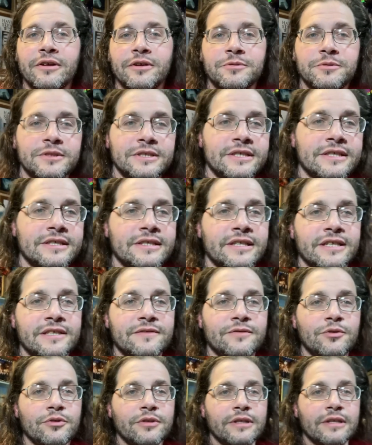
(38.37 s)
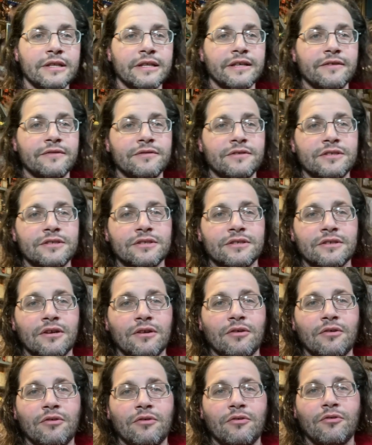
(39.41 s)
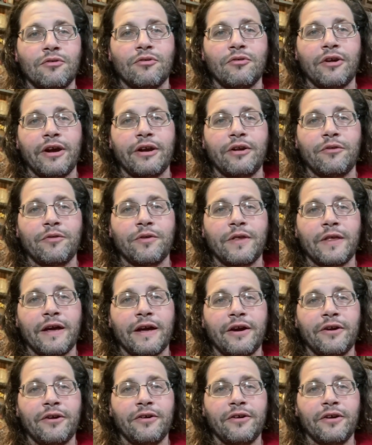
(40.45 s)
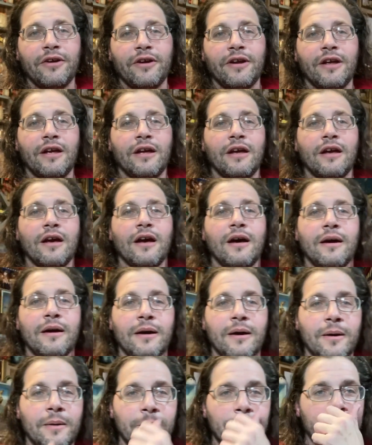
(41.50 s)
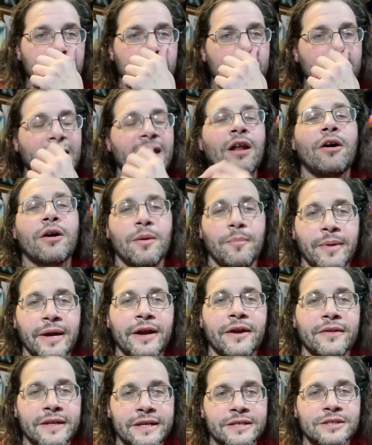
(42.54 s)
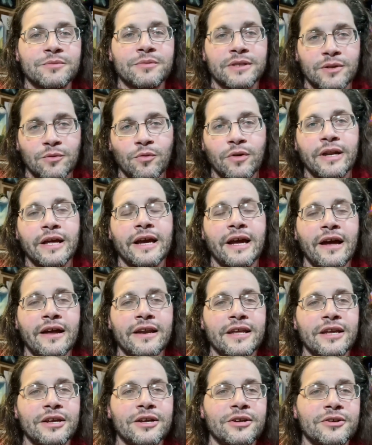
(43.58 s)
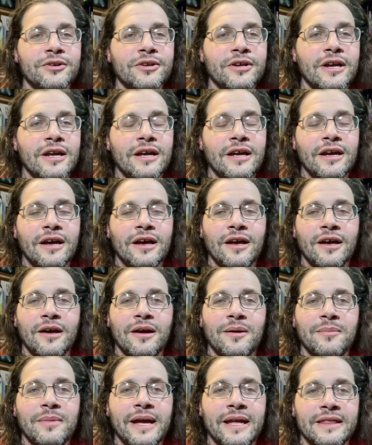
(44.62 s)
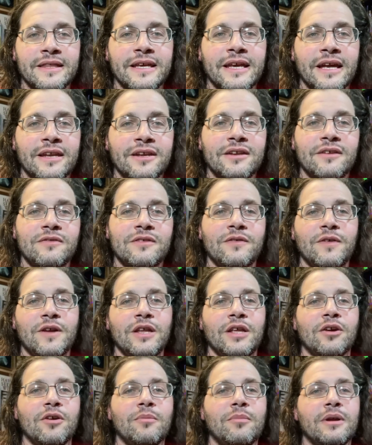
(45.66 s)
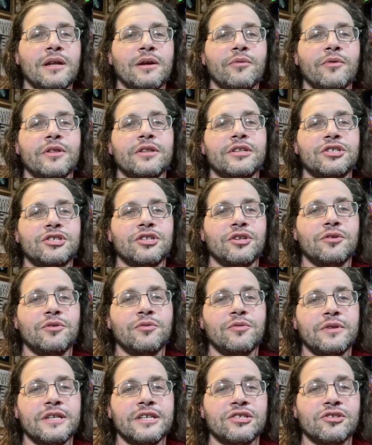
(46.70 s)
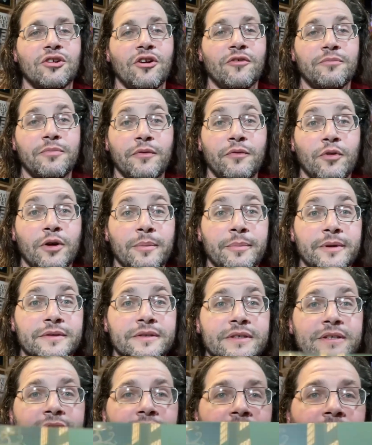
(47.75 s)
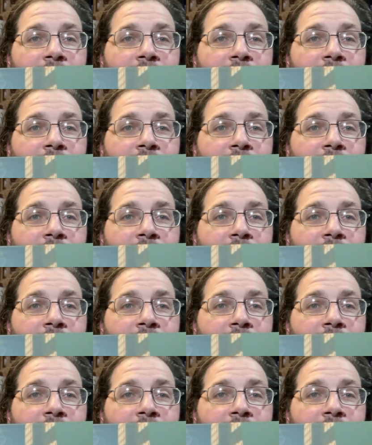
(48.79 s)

It was successful. It lives right over there. And I'll compare this with the one I got here at the end of the video, but I wanted to show this off before I built it.